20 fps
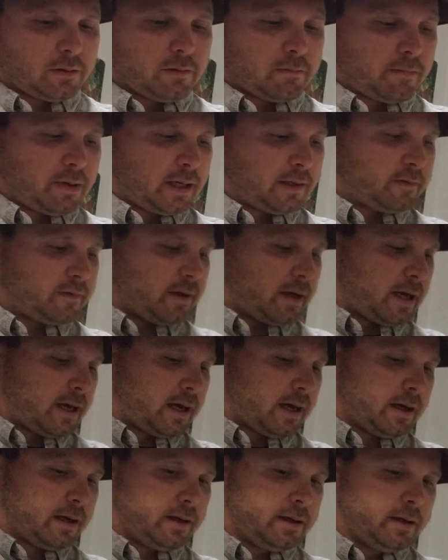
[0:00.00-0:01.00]
But
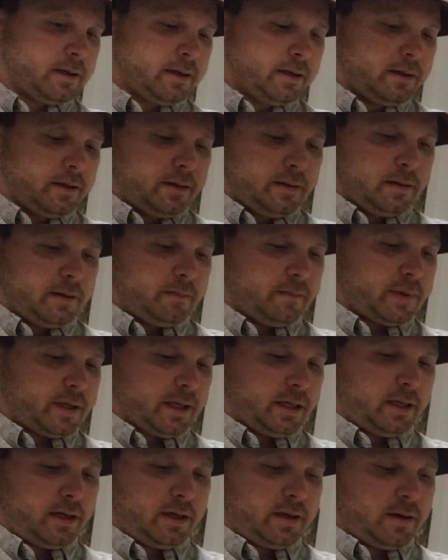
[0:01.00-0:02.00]

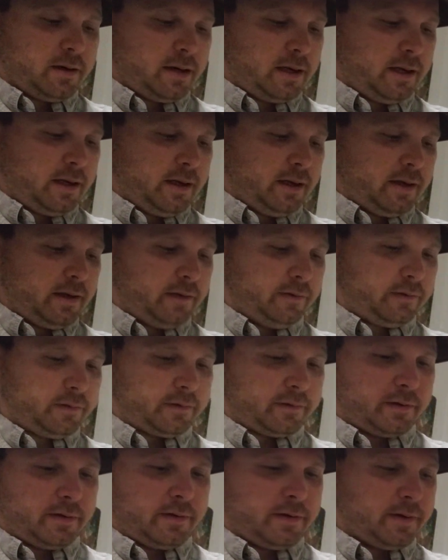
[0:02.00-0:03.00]
here is
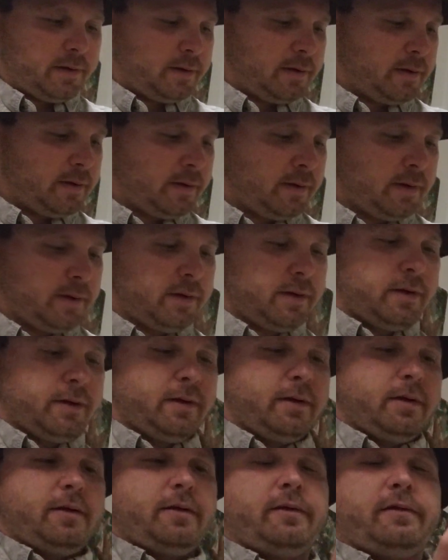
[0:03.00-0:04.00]

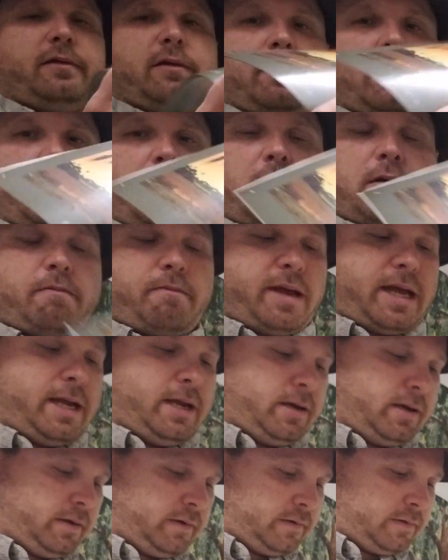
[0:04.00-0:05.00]
some art
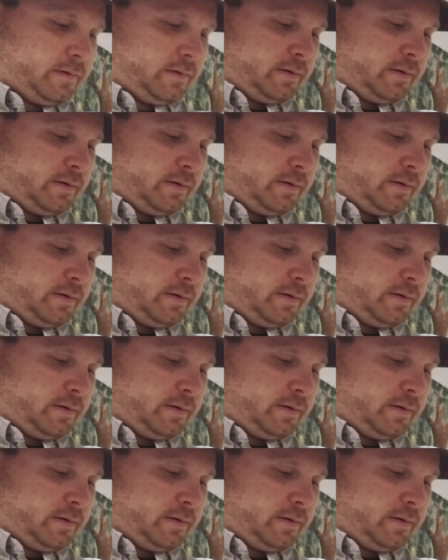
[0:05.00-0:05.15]
paintings